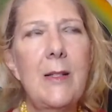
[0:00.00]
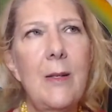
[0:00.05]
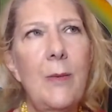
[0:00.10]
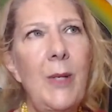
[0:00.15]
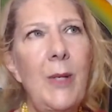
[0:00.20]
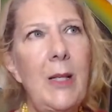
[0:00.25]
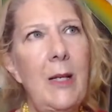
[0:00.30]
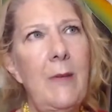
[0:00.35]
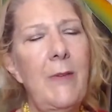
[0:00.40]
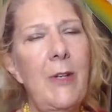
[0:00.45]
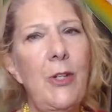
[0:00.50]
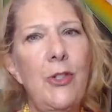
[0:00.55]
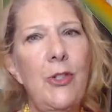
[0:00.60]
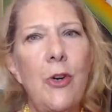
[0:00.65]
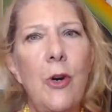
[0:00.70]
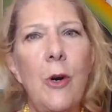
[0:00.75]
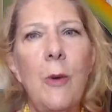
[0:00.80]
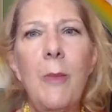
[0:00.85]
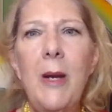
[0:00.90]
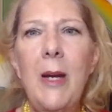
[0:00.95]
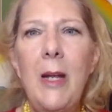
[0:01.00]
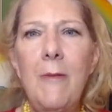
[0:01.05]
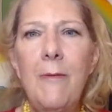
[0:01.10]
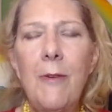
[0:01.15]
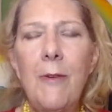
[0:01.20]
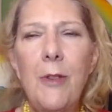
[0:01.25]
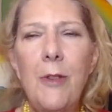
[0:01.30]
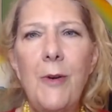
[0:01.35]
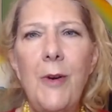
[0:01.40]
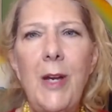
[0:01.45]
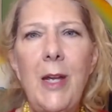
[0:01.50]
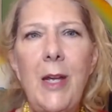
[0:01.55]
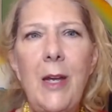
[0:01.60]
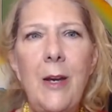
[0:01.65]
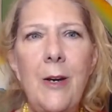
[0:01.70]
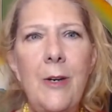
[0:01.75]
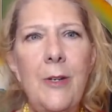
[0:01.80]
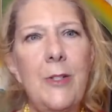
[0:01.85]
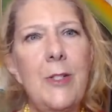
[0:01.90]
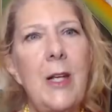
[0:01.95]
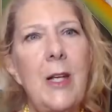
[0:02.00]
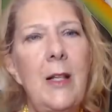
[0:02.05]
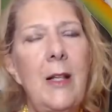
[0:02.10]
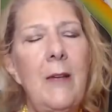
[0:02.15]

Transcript: So we lived in Germany for 3 years.